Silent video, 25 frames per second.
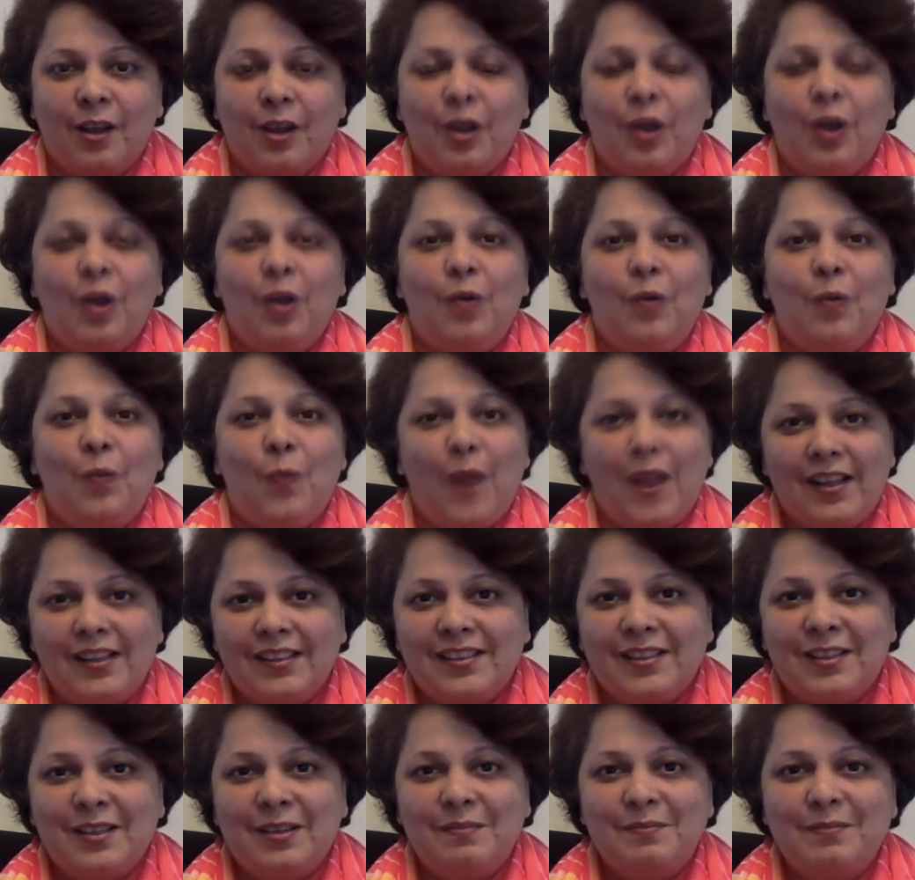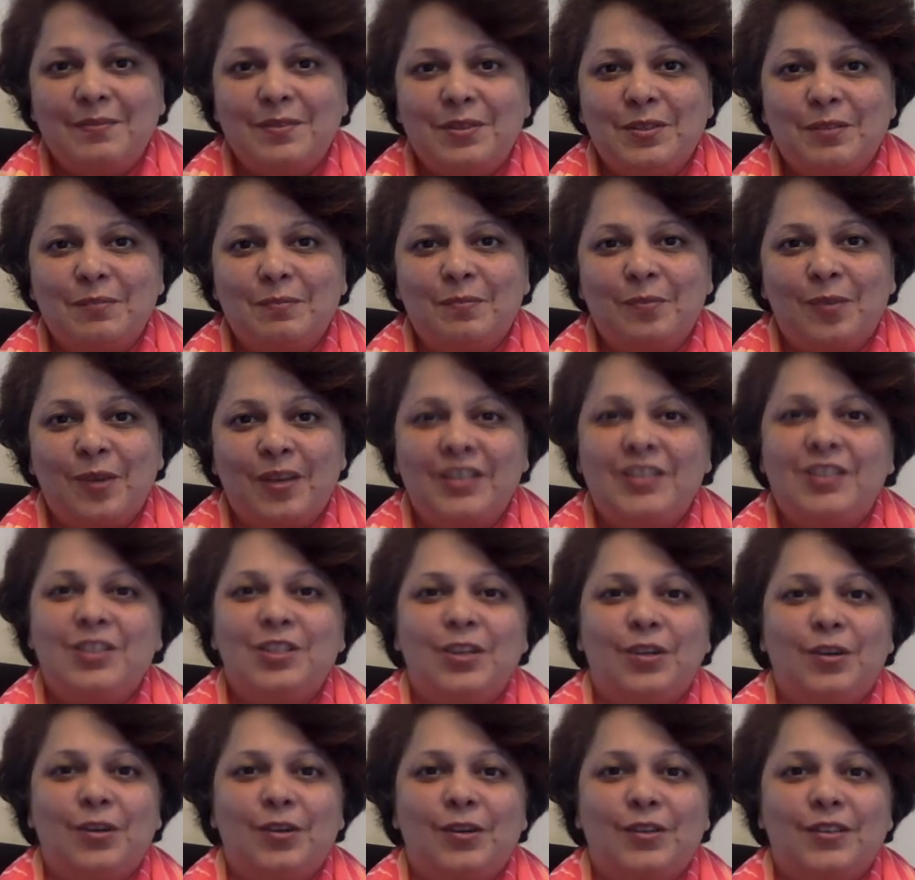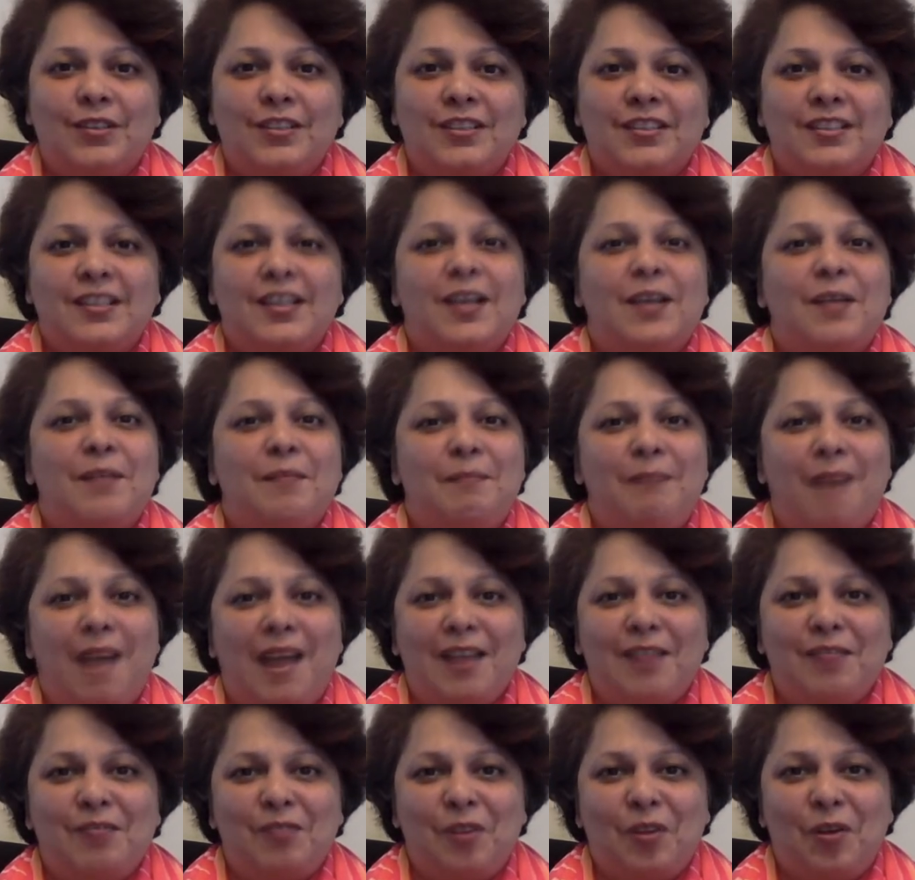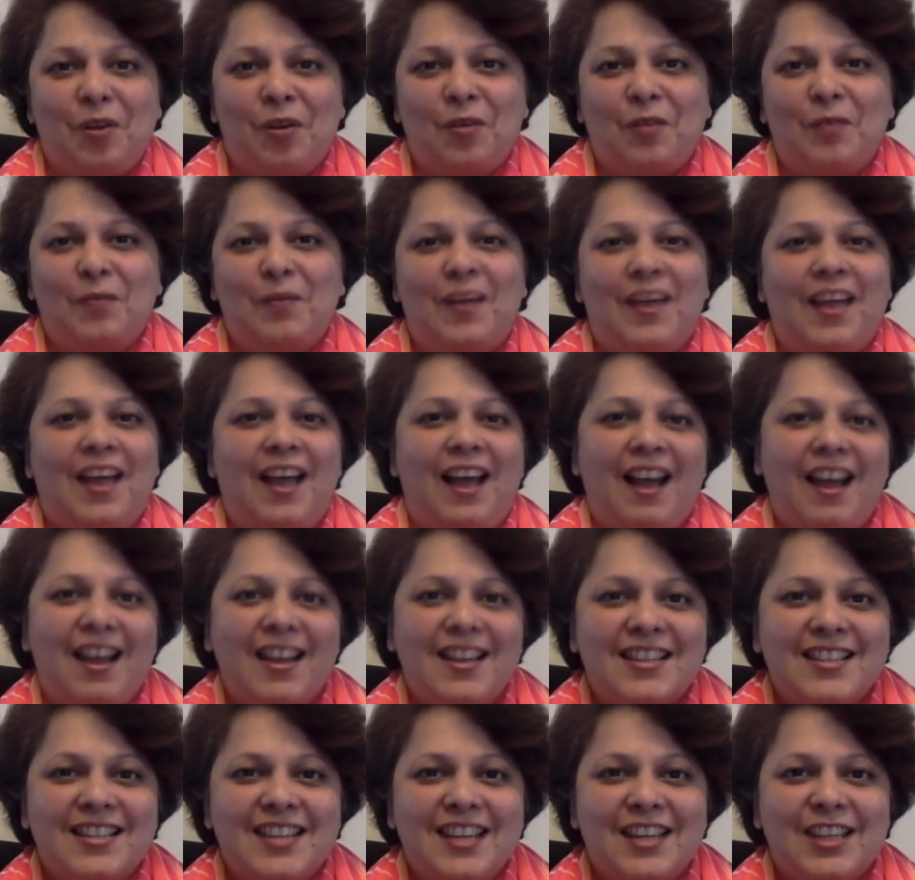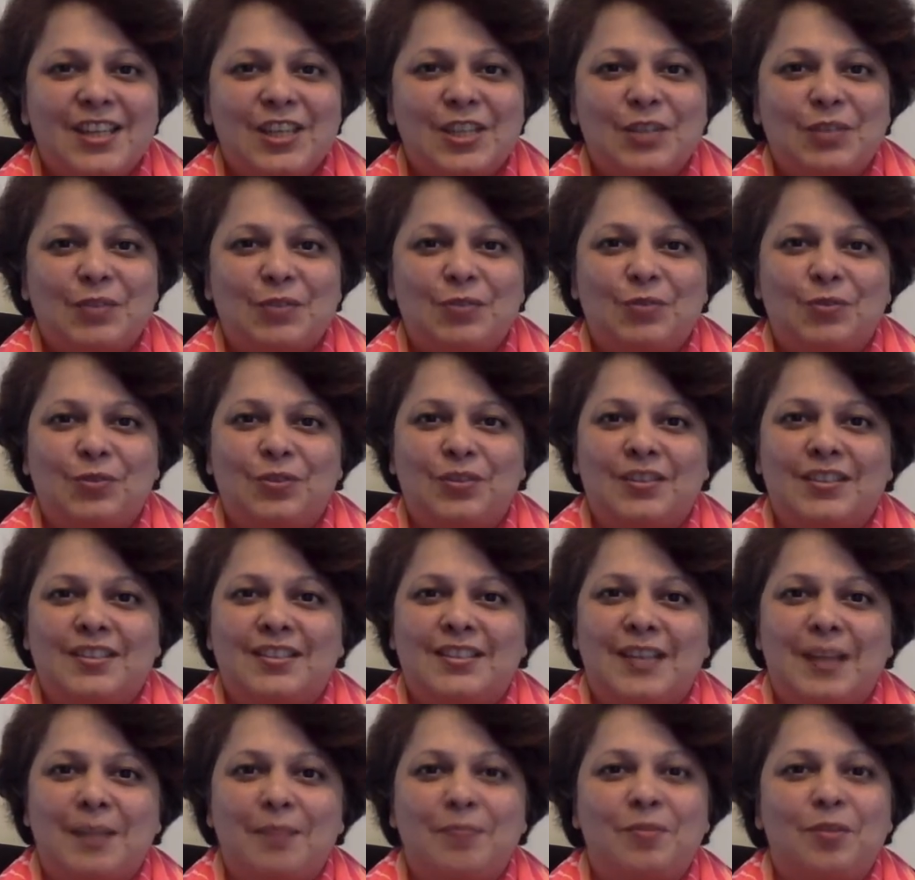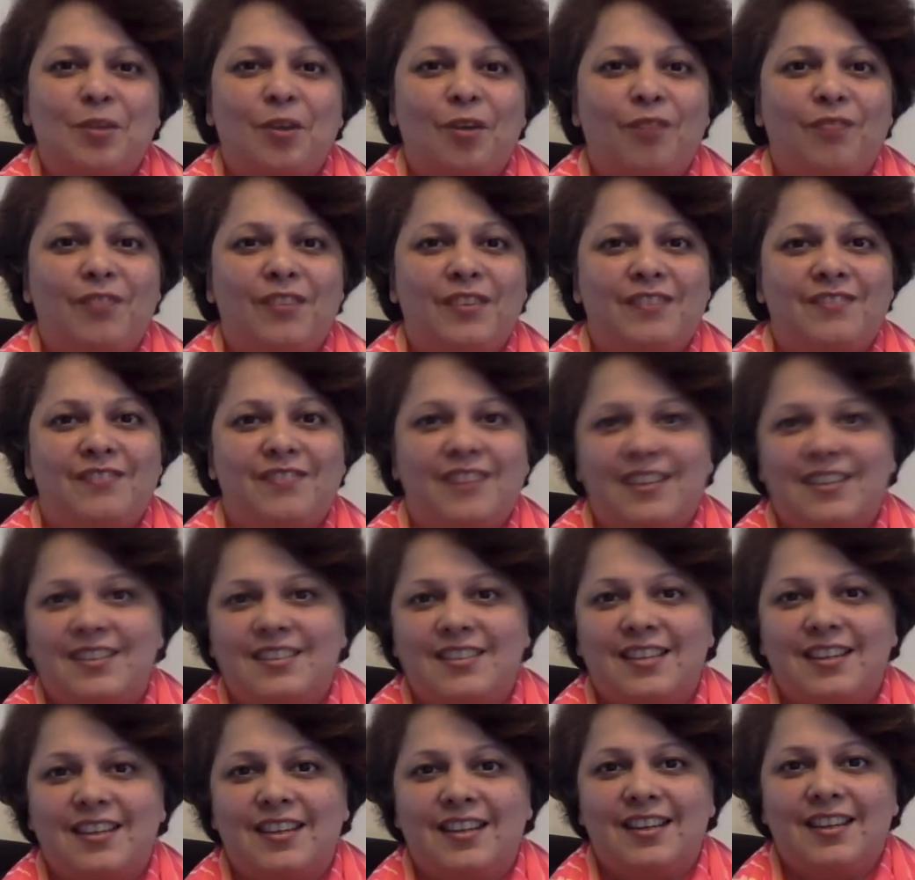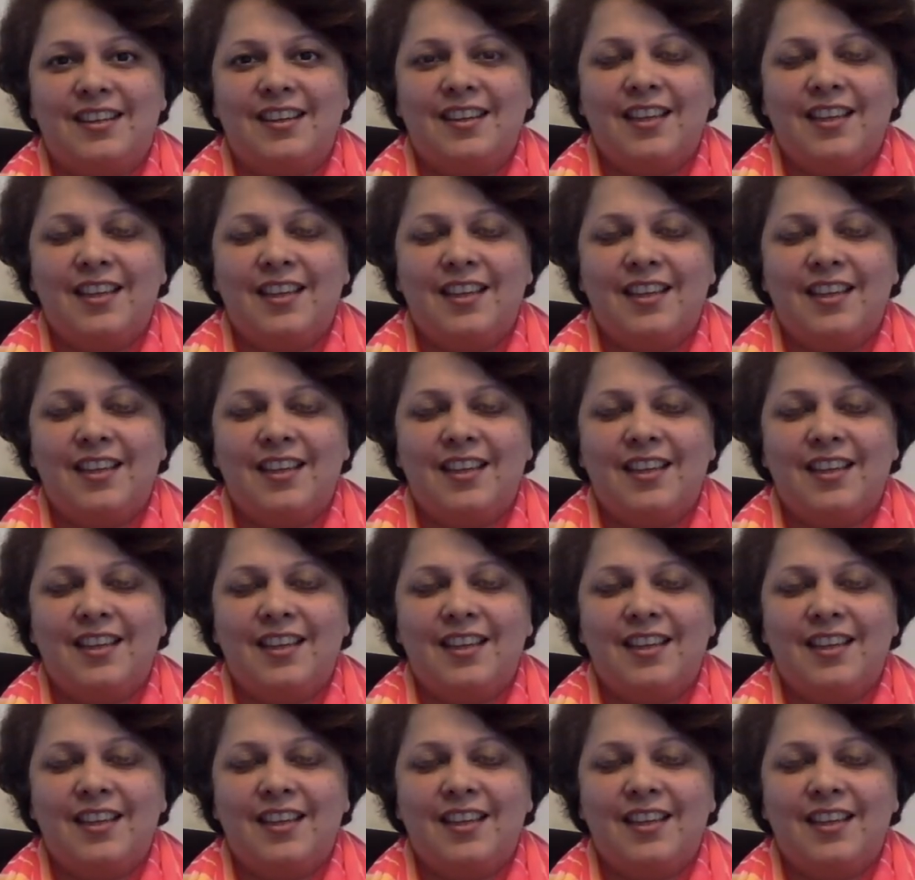Welcome to Marin Talks, my vlog where I take you through the steps of investing.